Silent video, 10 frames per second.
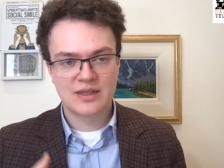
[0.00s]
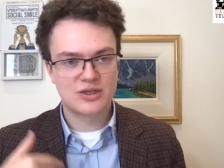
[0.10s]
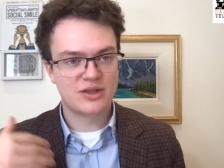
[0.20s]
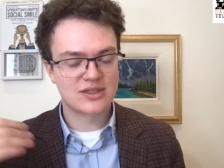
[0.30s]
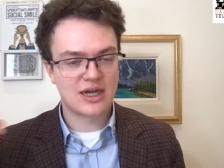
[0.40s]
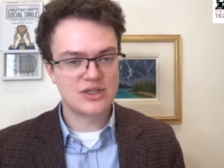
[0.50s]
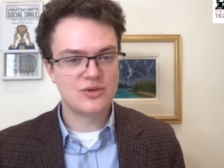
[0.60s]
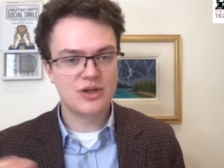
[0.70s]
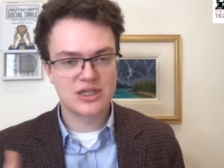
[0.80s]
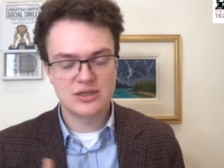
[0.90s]
So this guy
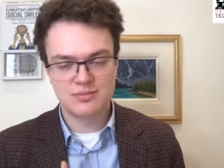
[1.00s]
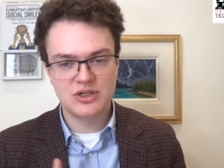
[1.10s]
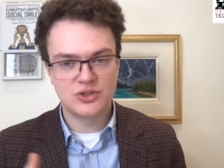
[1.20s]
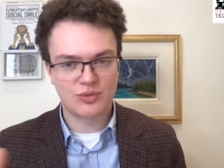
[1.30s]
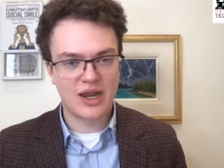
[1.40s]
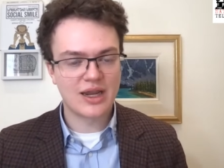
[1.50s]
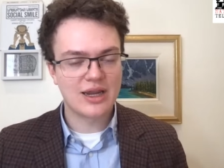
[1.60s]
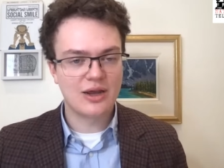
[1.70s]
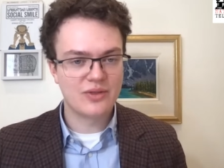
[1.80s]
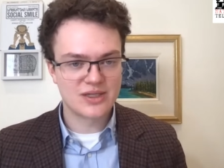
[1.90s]
suing us has been
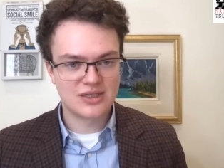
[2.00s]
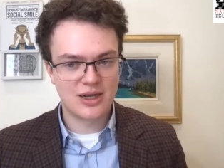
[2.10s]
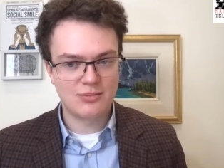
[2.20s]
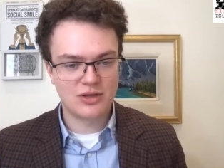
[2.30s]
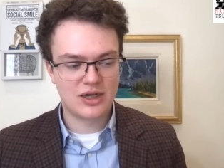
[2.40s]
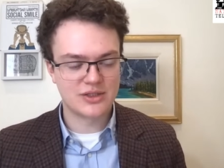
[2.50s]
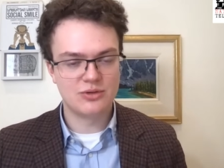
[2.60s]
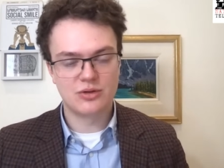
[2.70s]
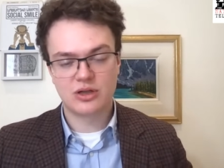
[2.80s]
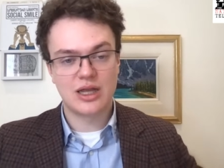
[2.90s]
dragging out this dumb
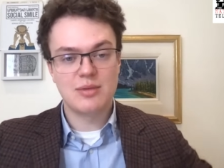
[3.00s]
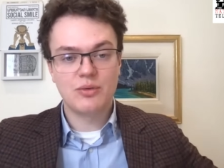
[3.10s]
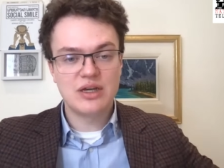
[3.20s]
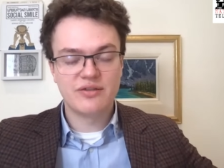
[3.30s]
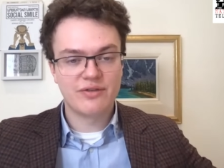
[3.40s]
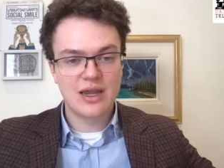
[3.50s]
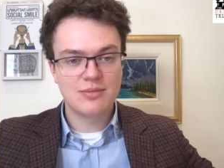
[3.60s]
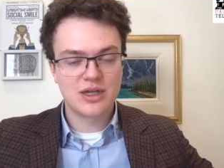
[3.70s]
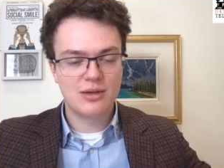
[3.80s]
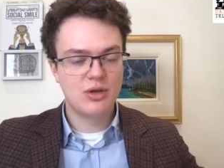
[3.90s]
lawsuit claiming we
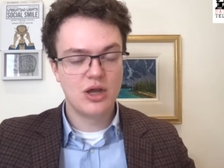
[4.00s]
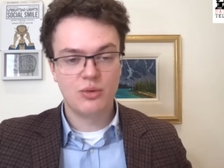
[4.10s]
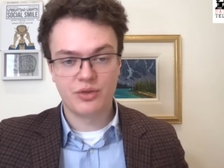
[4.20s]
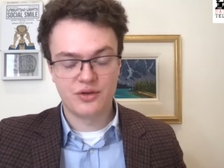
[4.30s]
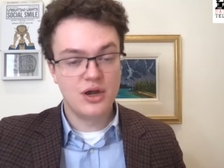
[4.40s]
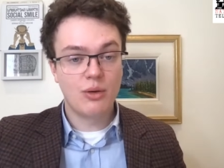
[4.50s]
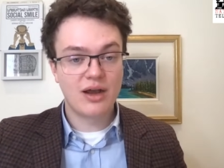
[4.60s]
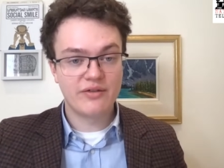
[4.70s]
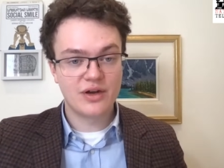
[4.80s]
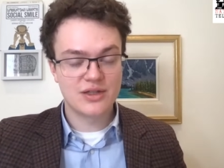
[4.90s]
defamed him with
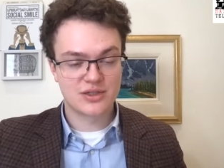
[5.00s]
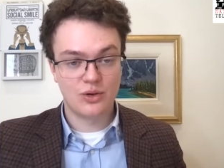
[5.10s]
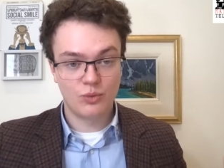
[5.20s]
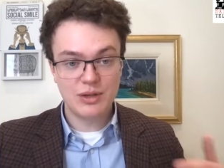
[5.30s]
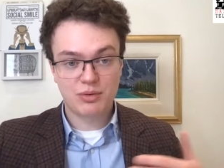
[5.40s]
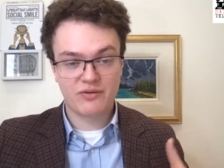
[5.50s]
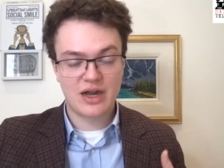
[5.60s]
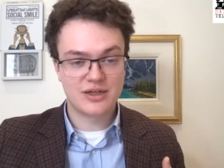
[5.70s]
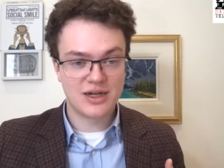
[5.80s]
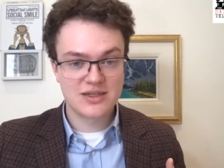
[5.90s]
no evidence. We
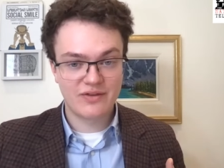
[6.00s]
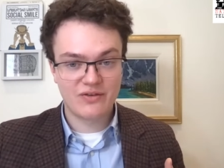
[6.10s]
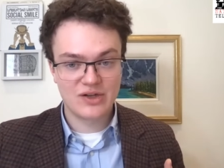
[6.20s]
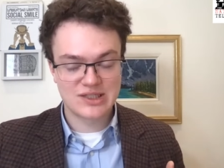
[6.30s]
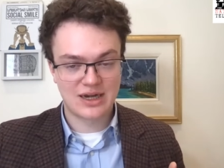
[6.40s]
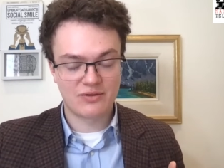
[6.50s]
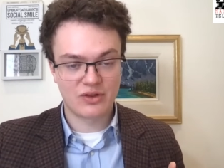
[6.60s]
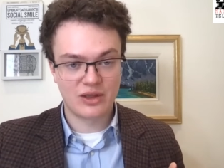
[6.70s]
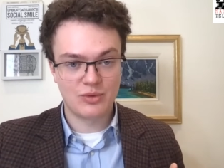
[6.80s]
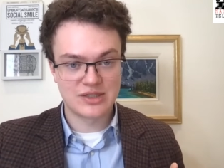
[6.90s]
provide tons of evidence that
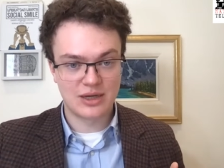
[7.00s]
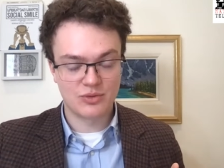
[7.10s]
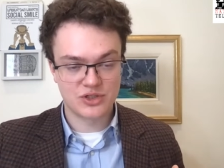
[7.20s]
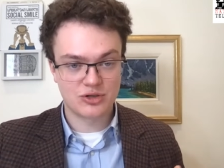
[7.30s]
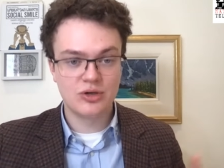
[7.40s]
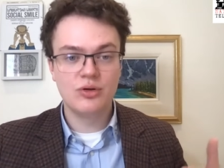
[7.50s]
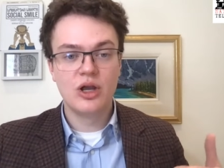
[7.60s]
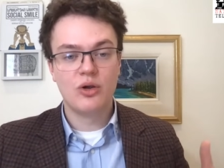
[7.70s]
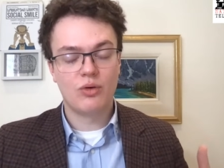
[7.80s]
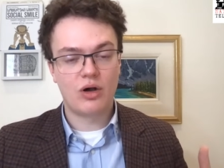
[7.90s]
everything we said was true.
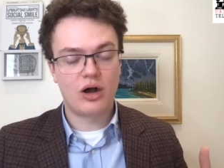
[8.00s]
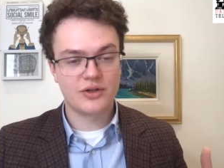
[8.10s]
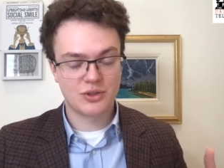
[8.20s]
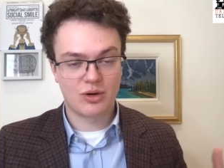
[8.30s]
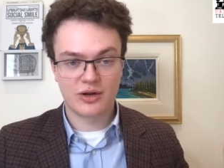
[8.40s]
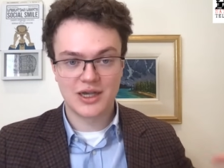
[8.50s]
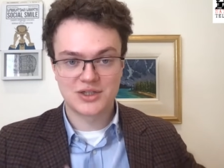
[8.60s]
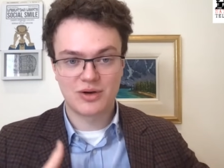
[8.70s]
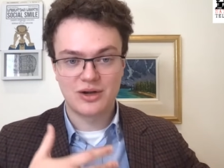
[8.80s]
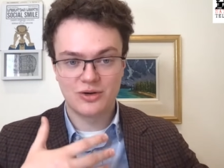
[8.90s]
Also, our
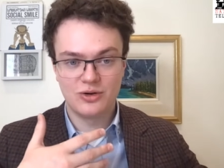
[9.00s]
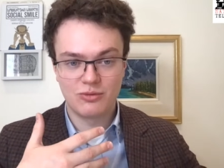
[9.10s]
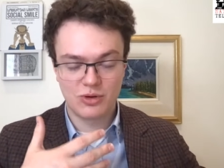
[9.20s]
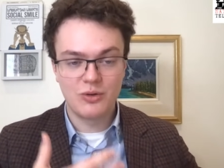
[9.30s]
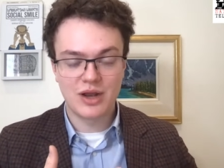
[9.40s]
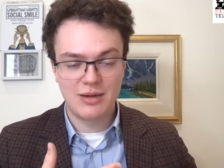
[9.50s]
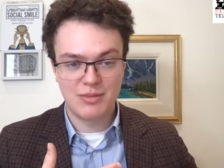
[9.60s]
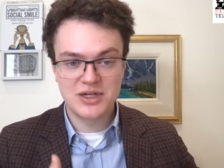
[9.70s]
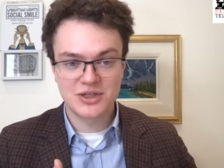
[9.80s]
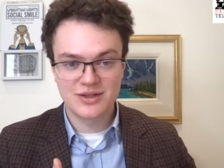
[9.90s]
guest writer who wrote
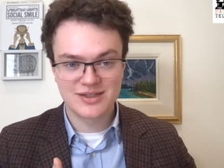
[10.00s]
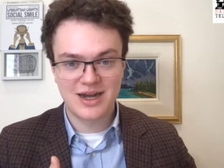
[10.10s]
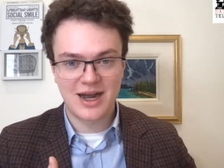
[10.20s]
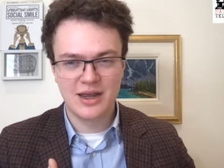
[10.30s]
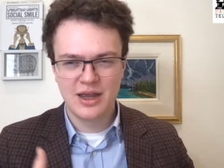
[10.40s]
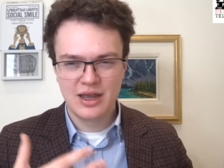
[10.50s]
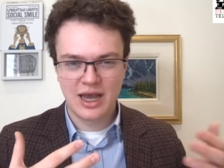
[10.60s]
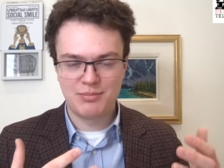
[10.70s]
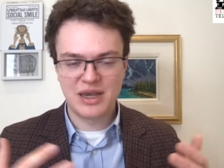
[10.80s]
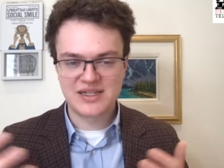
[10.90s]
and mentioned this guy
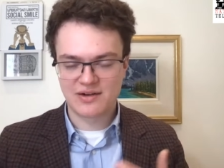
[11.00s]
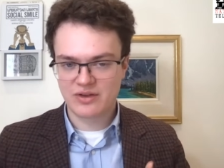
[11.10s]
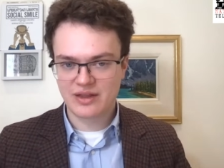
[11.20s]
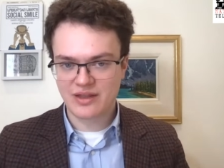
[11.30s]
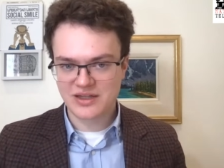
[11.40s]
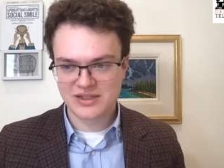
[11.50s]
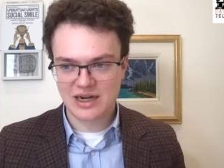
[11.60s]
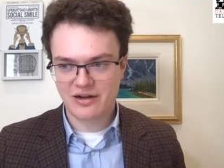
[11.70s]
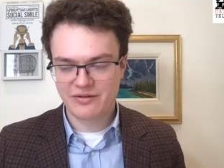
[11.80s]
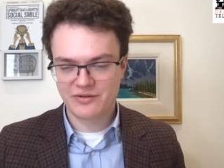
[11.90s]
had based everything they
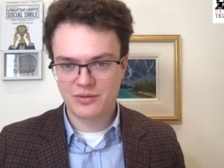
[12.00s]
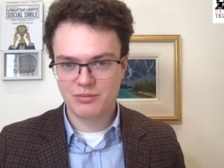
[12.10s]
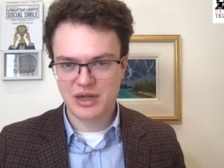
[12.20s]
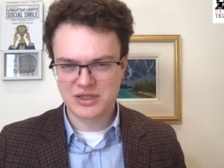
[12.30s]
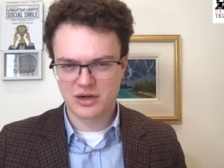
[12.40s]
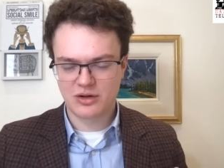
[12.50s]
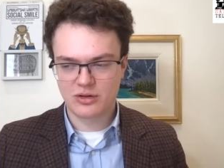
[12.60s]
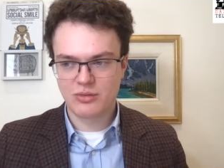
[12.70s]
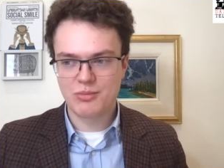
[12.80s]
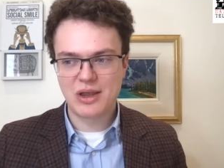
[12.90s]
said off of him based on a
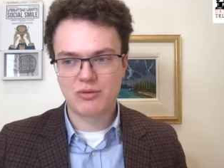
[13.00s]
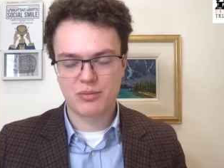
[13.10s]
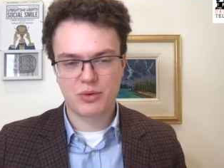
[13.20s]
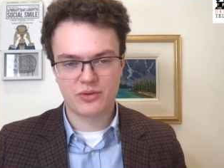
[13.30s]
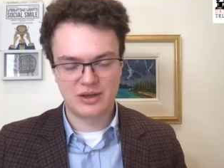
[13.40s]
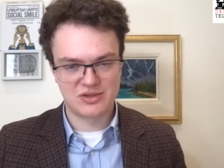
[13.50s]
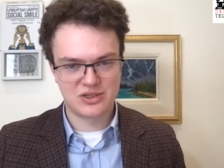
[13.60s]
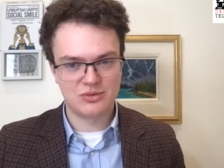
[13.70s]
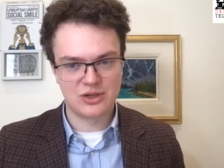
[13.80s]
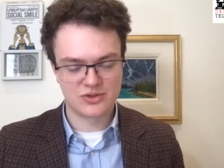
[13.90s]
Globe and Mail report that was
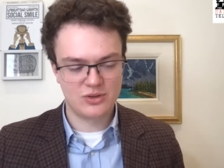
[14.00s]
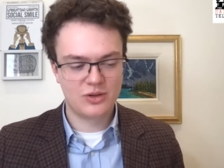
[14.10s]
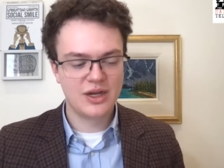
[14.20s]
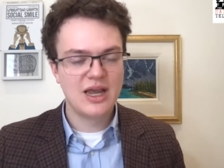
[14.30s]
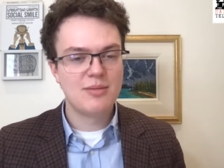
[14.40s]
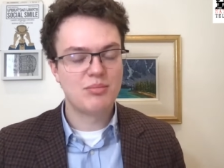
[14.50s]
two years old,